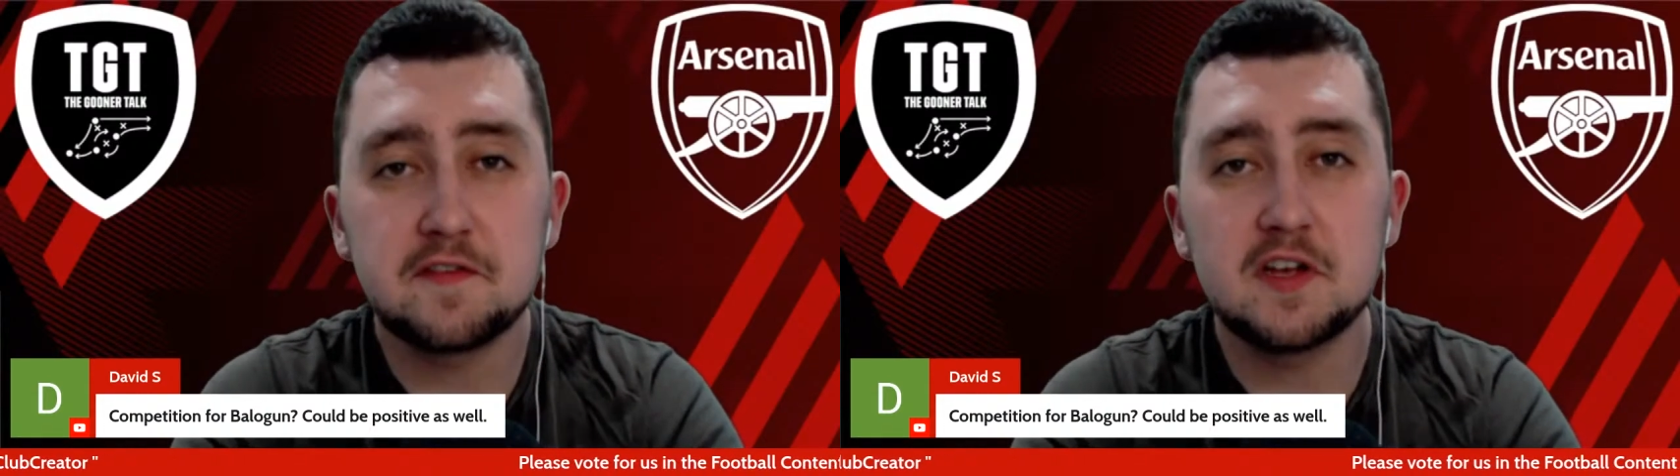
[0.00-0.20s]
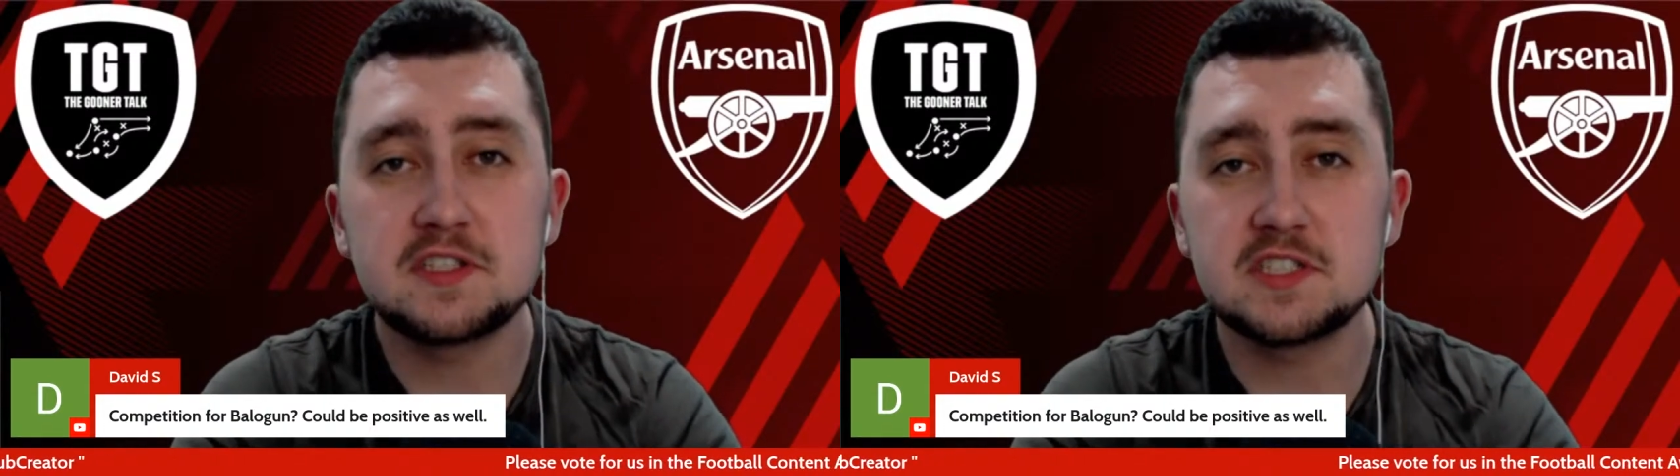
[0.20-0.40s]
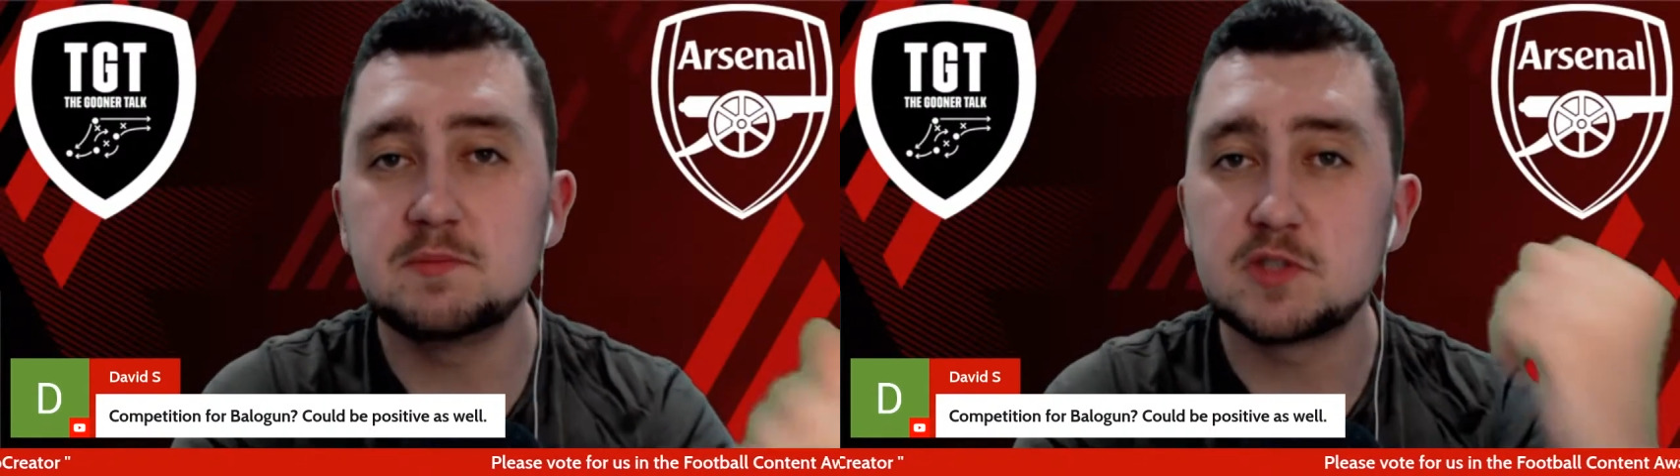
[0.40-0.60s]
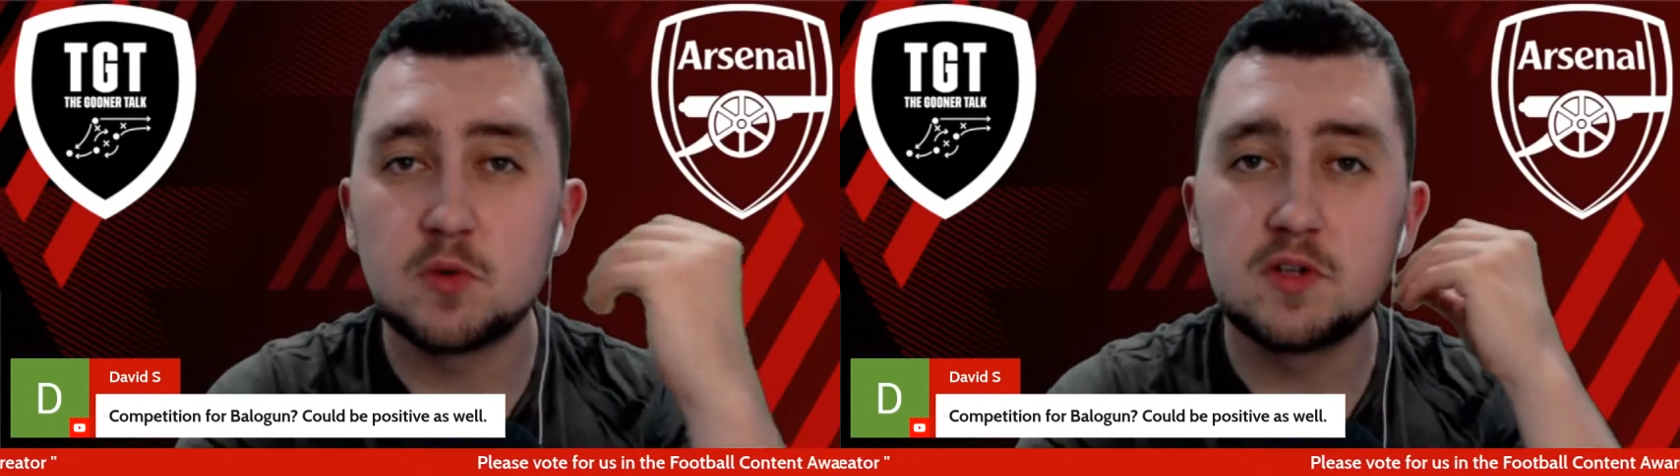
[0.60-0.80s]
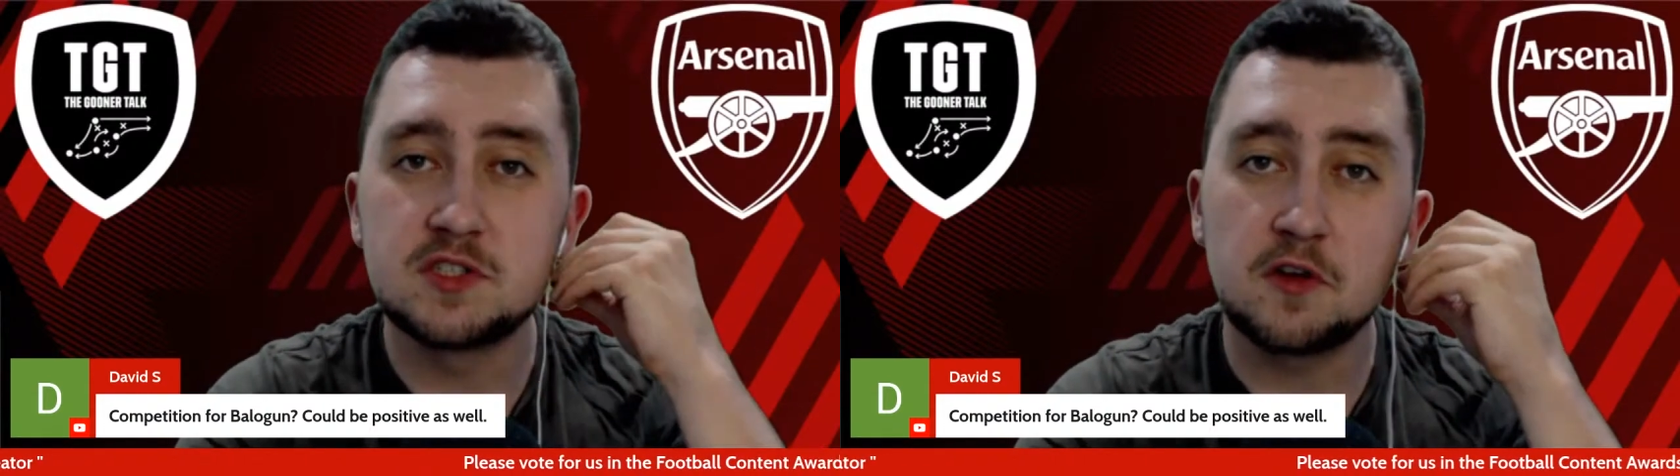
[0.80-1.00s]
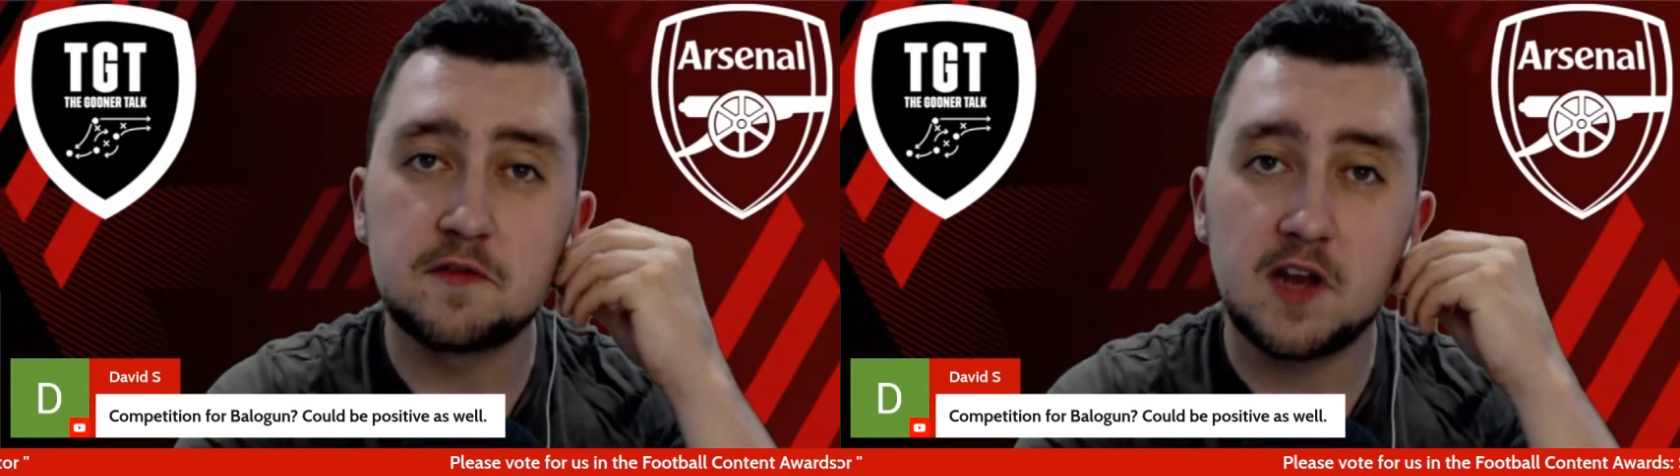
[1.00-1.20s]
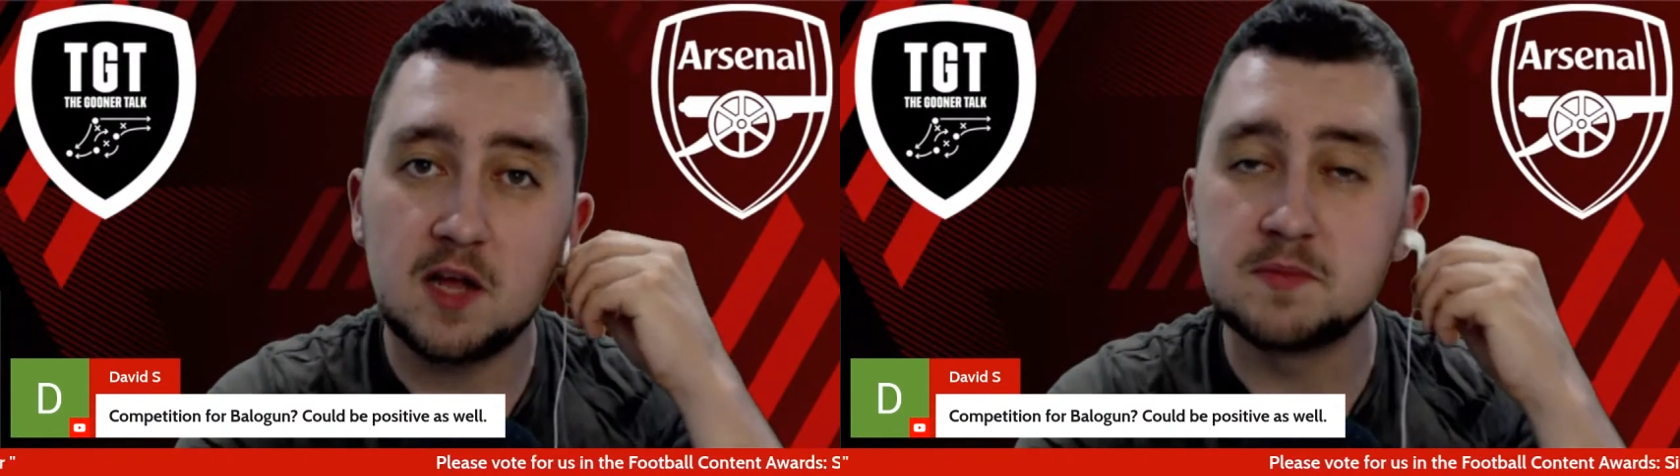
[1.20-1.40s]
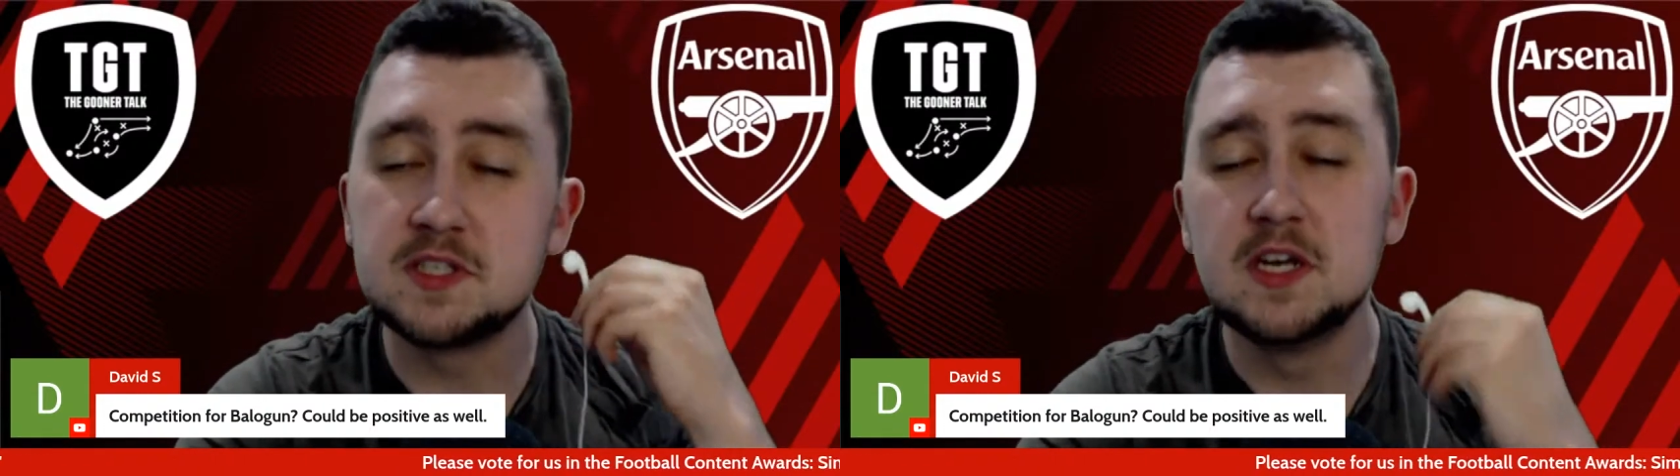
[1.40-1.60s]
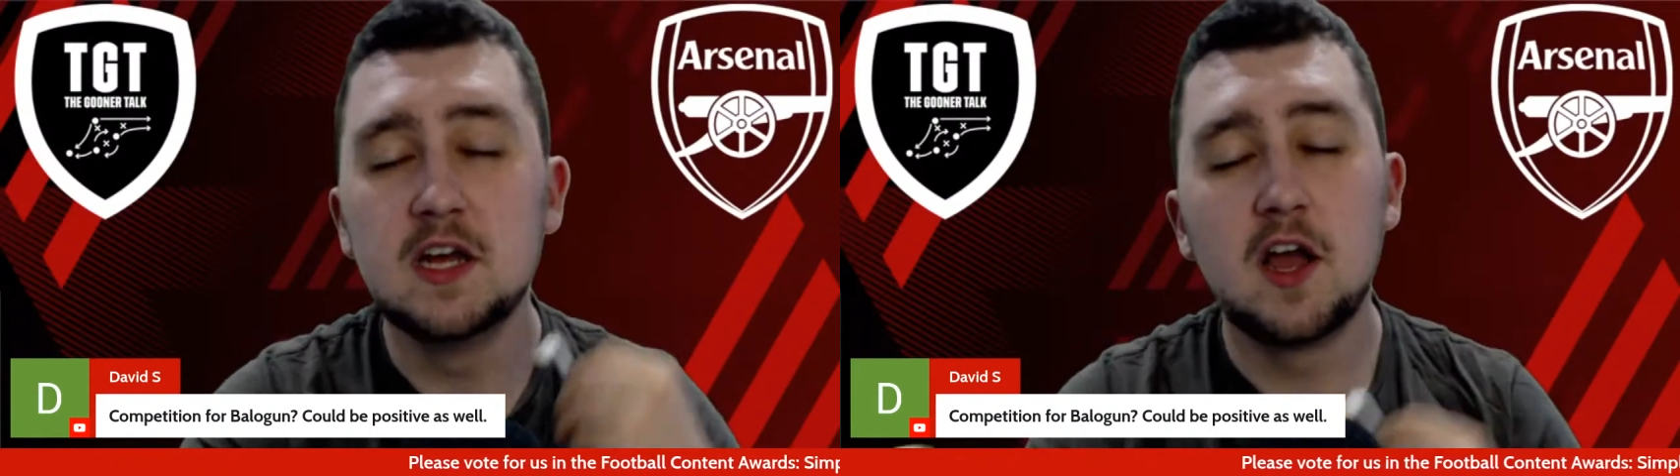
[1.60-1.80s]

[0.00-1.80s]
first team squads of clubs